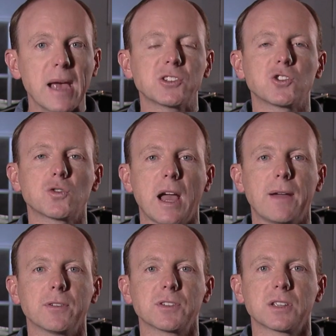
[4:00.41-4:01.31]
best
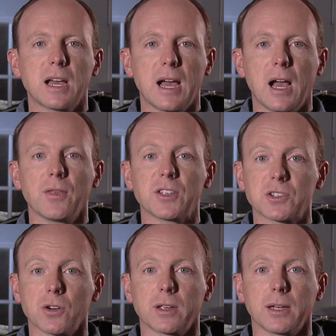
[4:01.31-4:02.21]
drivers on the
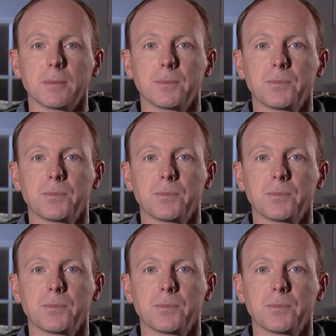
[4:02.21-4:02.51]
circuit.